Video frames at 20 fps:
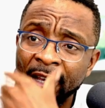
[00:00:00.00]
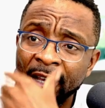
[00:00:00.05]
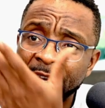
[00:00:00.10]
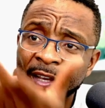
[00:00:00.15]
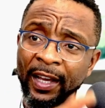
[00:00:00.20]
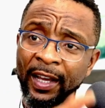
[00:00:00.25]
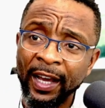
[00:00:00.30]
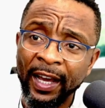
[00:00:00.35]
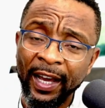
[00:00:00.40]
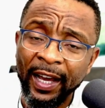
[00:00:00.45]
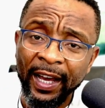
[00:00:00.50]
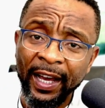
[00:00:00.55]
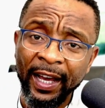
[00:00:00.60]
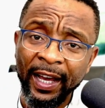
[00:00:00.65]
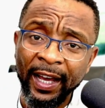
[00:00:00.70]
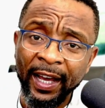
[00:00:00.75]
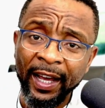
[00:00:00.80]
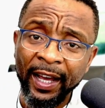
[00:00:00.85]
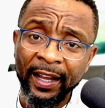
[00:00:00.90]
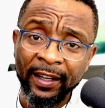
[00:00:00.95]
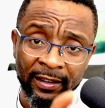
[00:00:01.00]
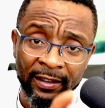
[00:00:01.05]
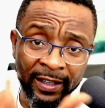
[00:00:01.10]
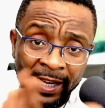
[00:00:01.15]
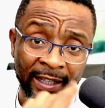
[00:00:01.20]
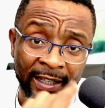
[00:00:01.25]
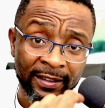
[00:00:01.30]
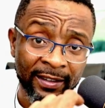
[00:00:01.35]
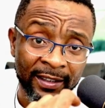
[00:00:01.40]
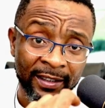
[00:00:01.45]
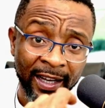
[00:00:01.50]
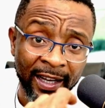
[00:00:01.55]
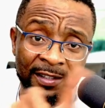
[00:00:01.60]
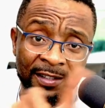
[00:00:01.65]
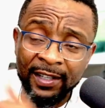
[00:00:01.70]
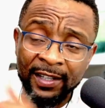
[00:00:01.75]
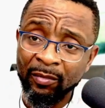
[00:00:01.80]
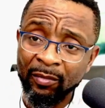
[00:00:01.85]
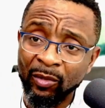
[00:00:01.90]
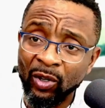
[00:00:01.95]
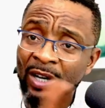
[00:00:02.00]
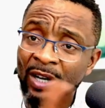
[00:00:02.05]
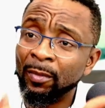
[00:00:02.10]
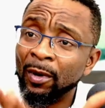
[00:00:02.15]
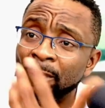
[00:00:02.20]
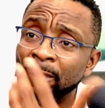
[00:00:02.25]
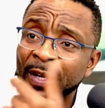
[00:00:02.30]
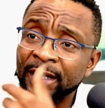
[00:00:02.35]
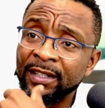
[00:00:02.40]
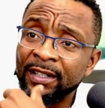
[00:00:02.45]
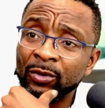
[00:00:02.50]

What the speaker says: Like the last time, Labour Party